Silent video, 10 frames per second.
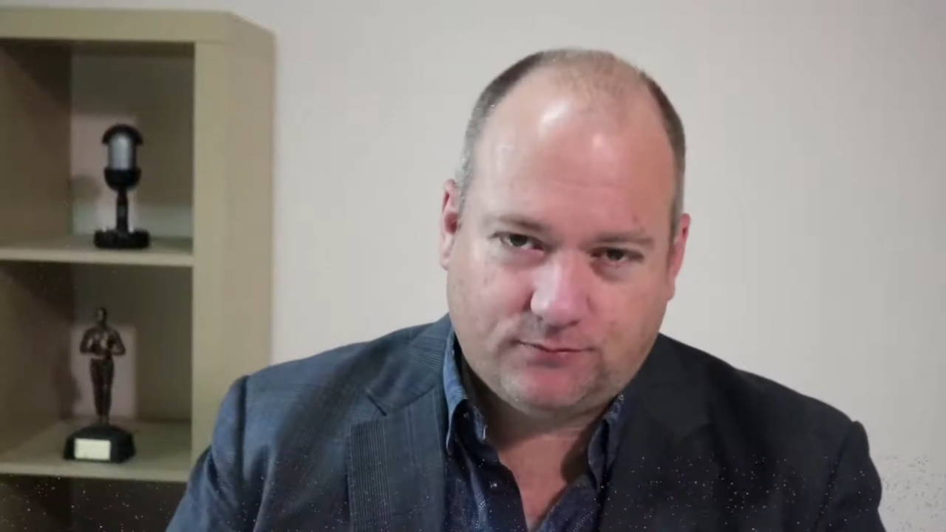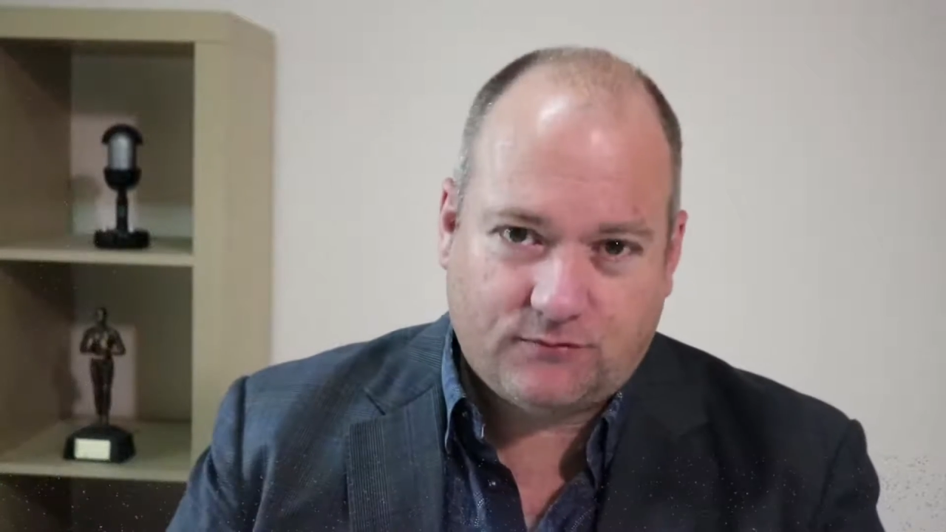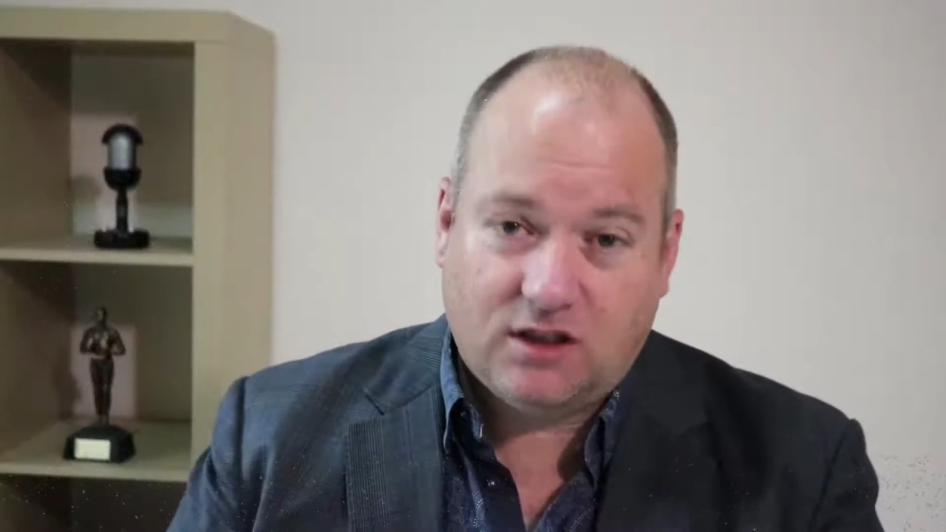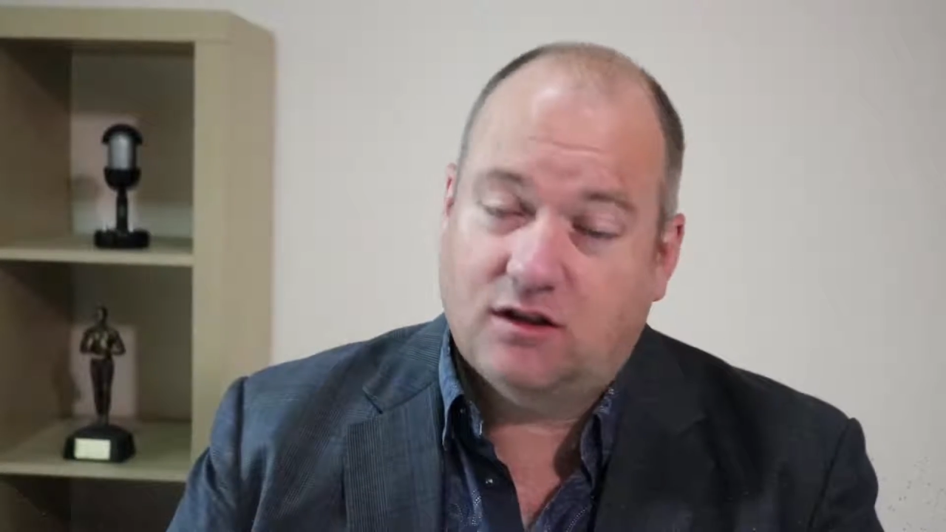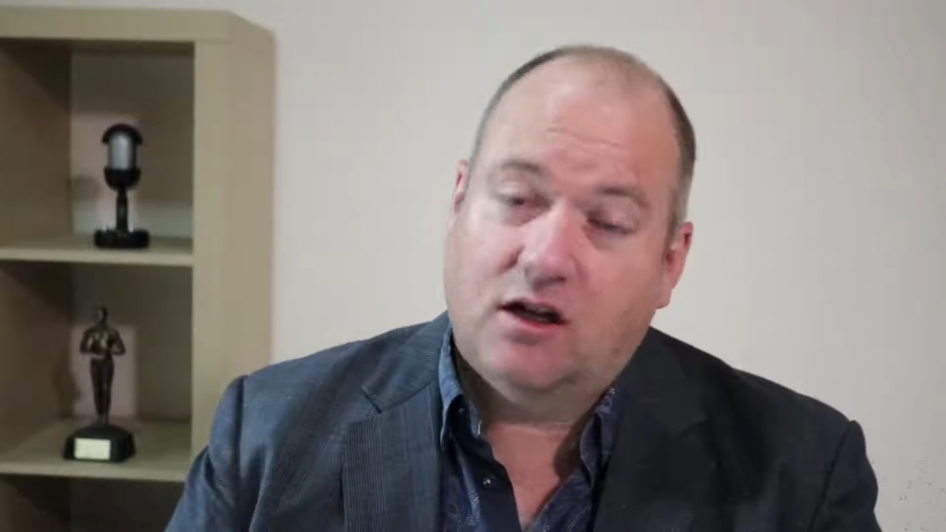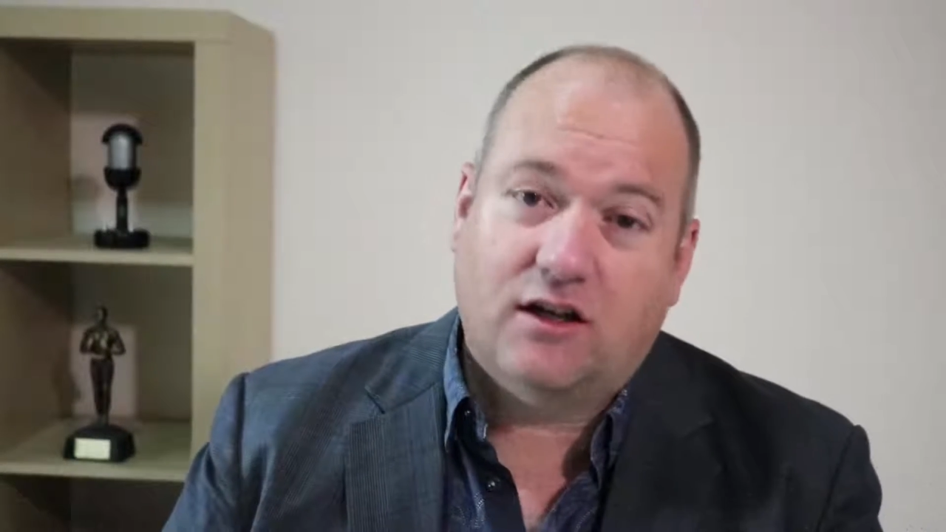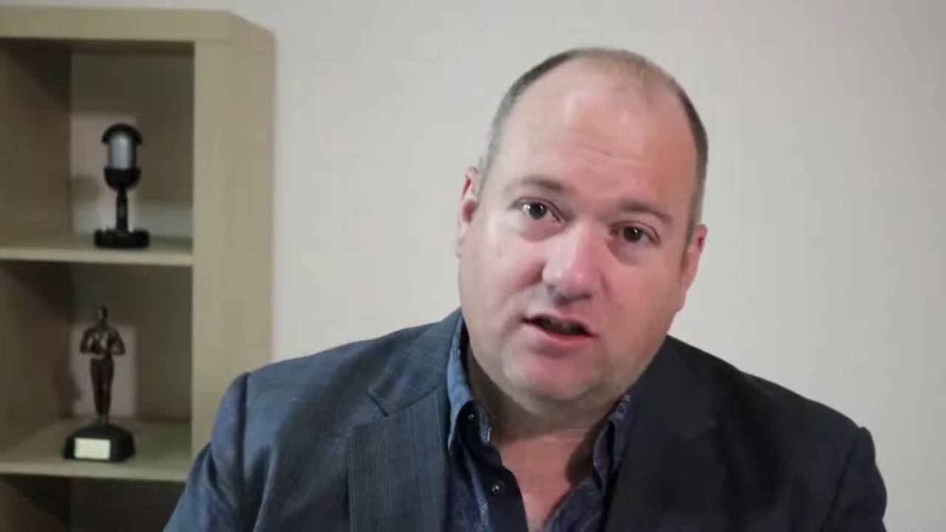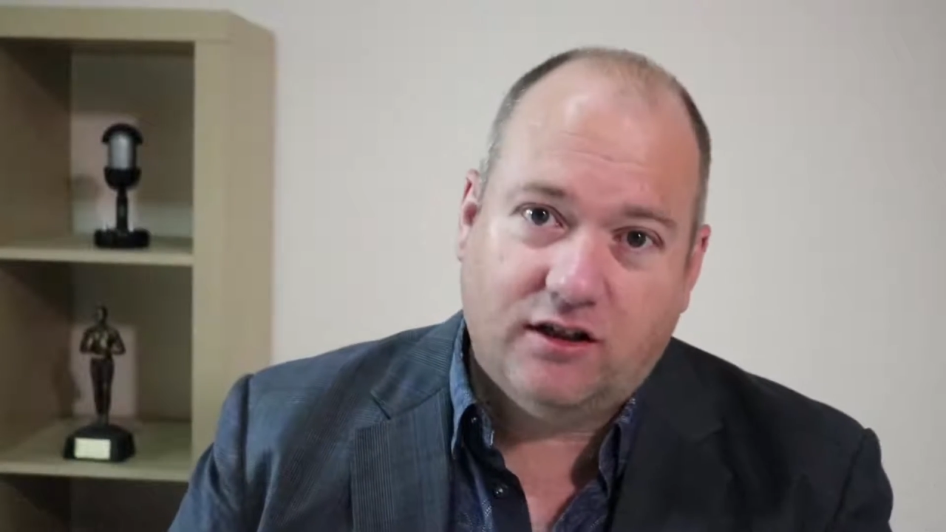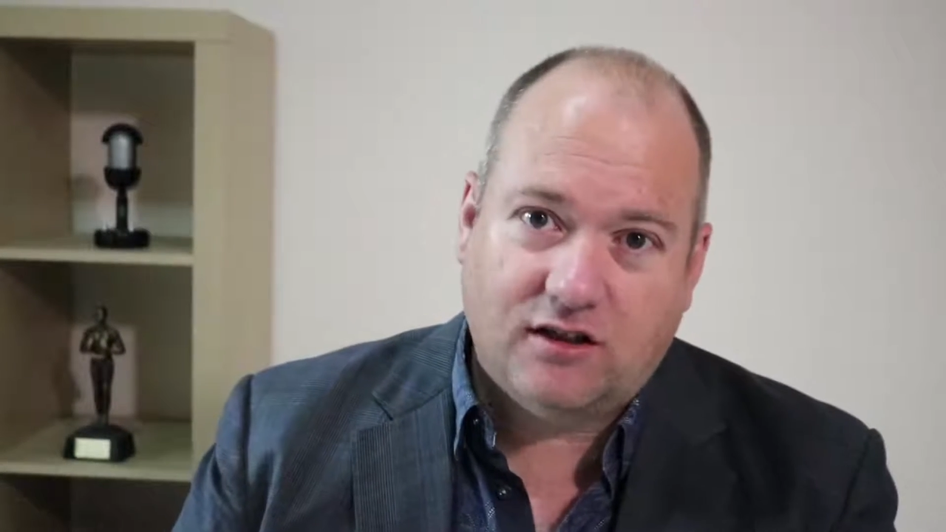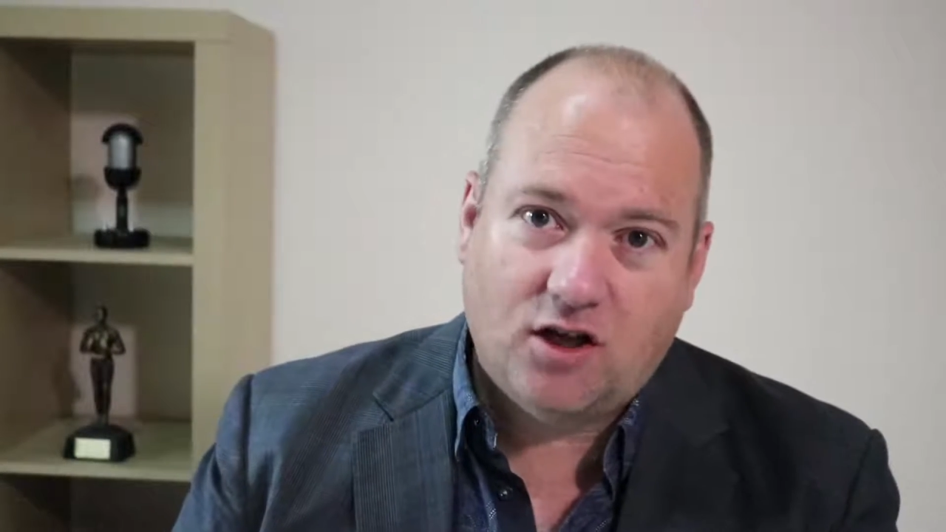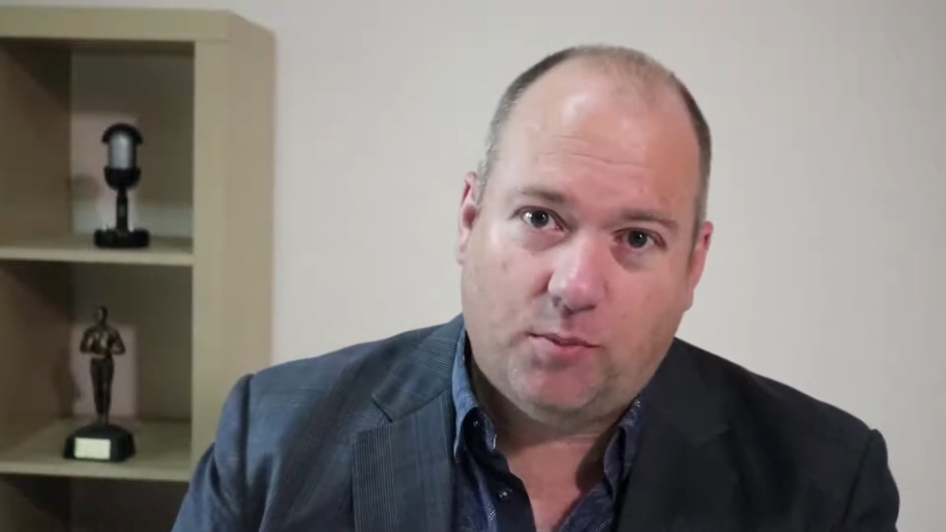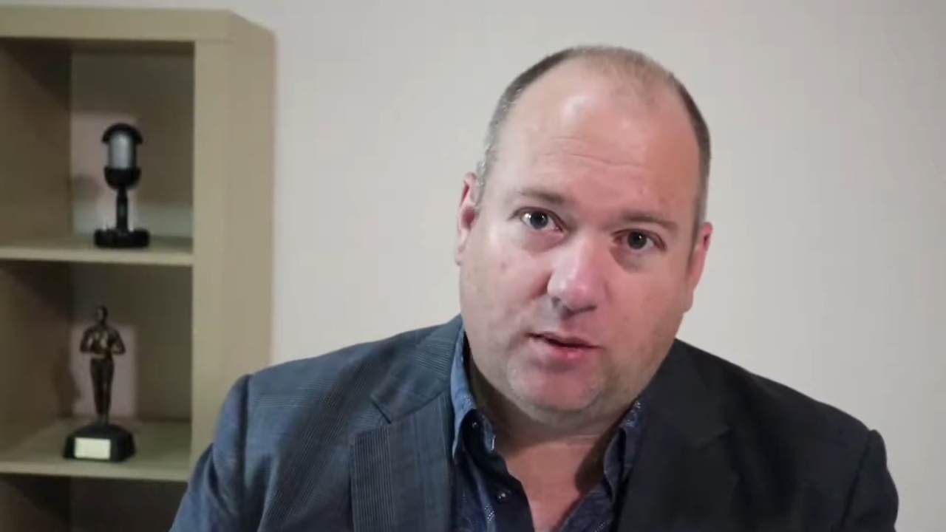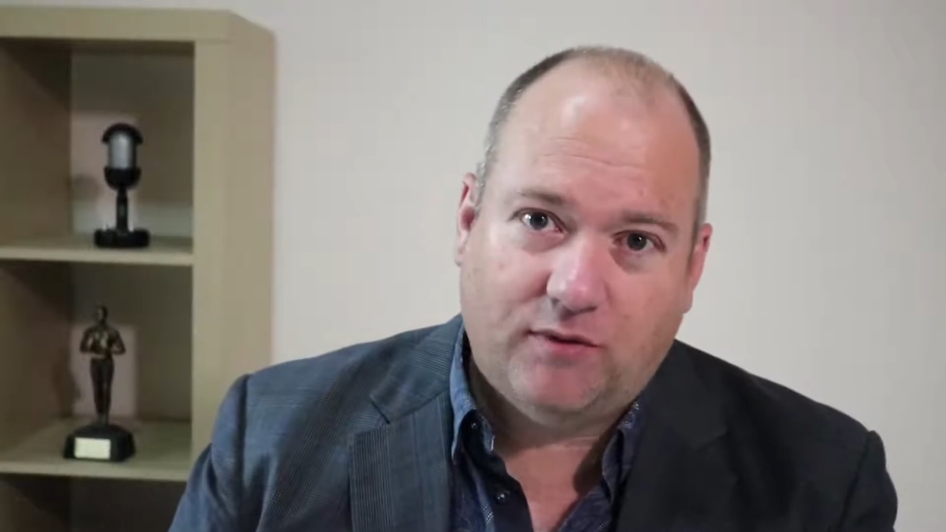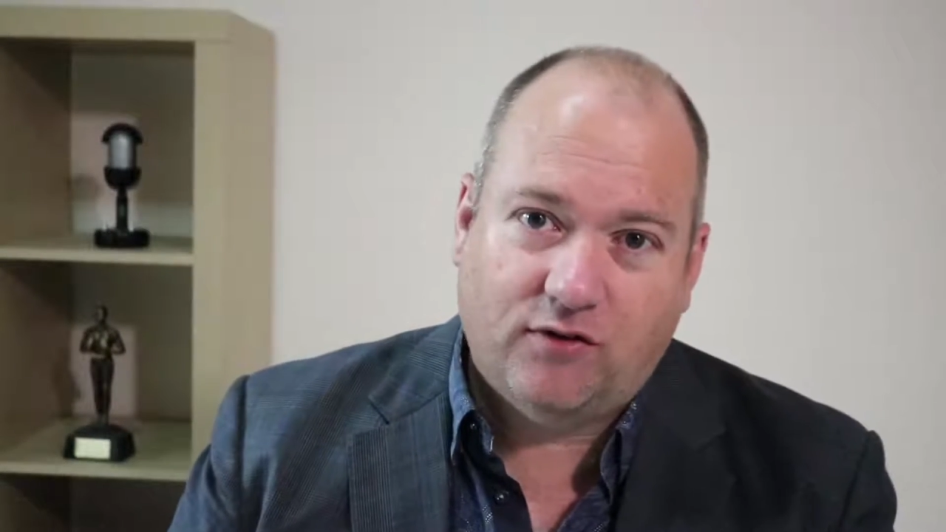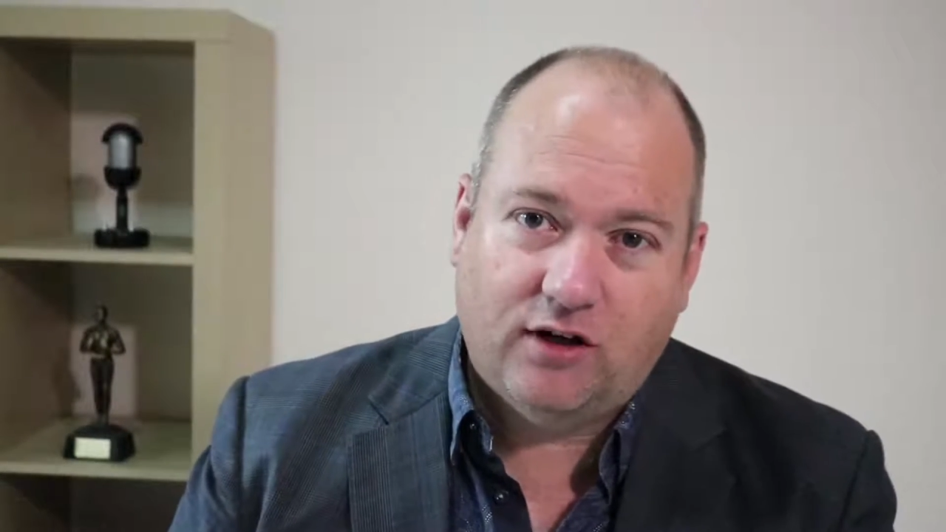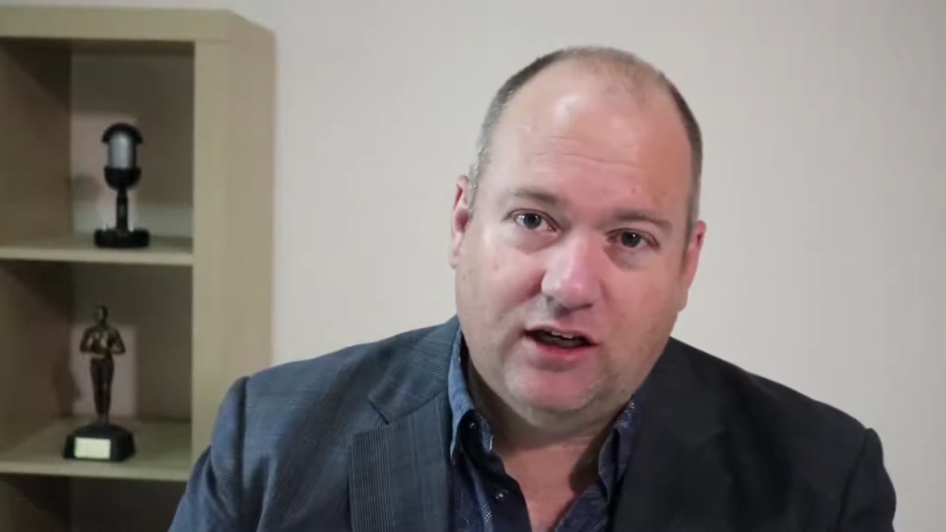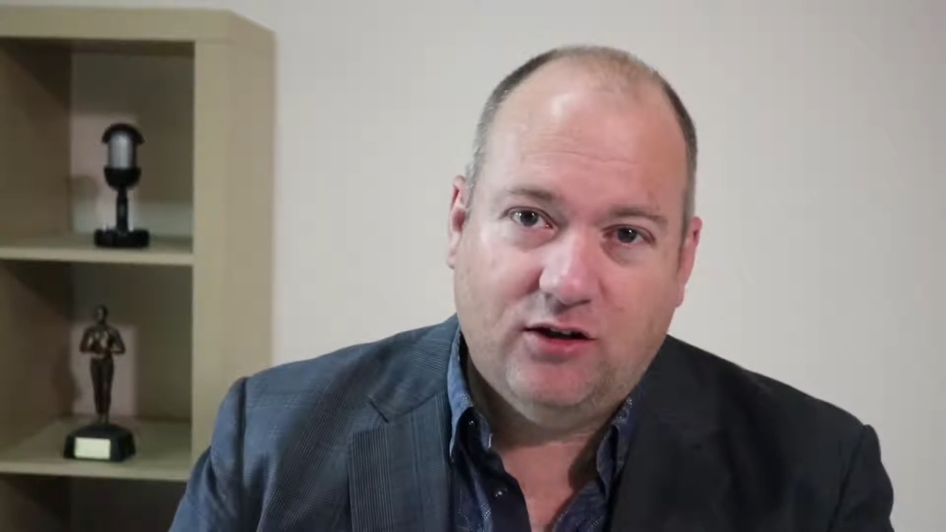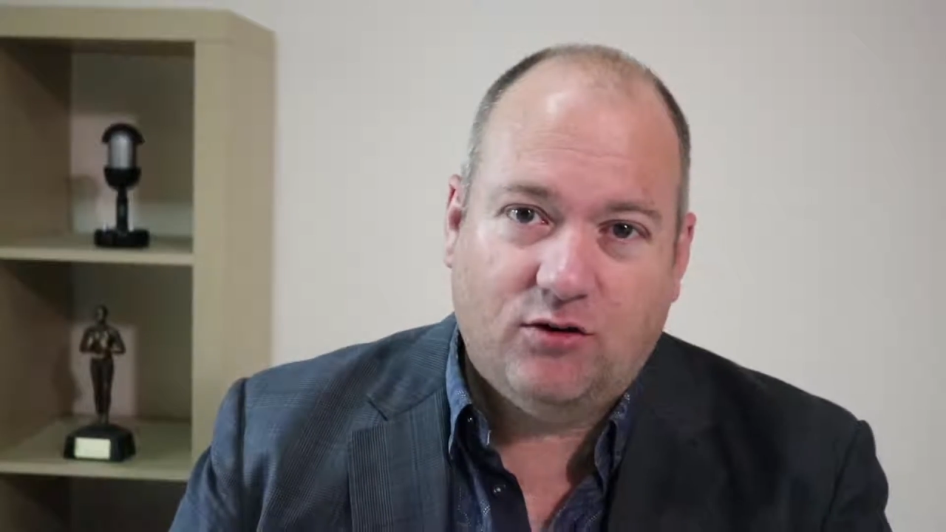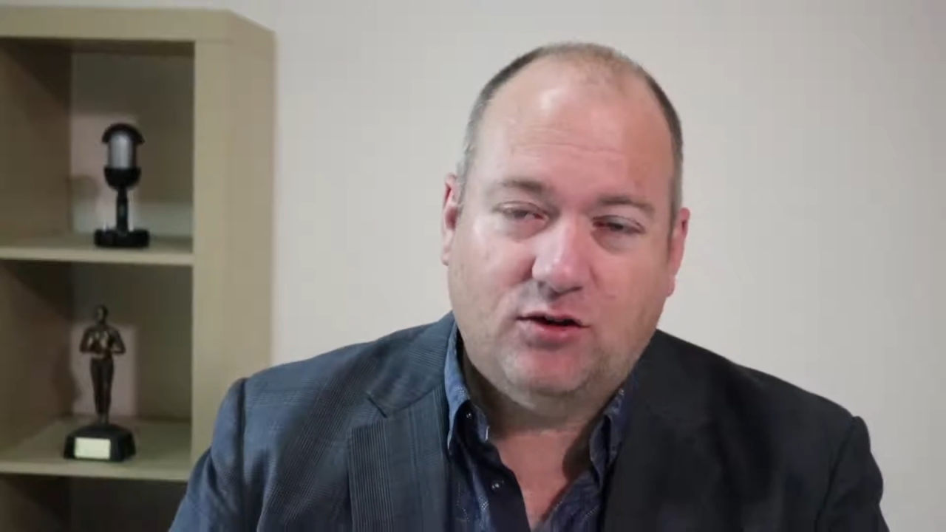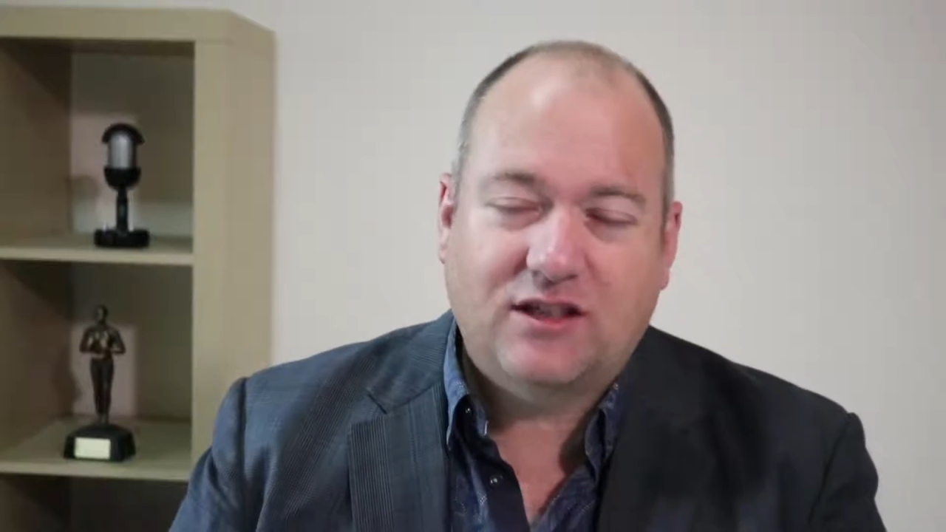because I've got to tell you the topic before I hear
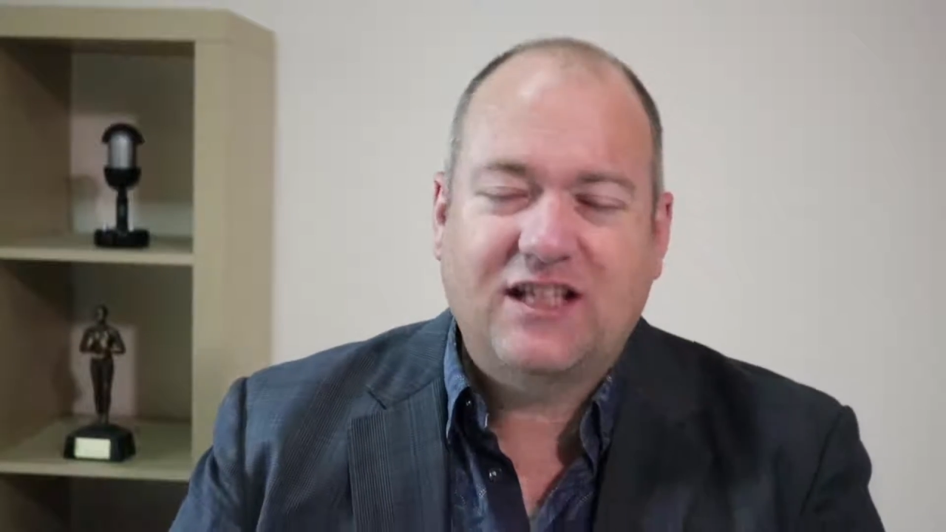your thoughts.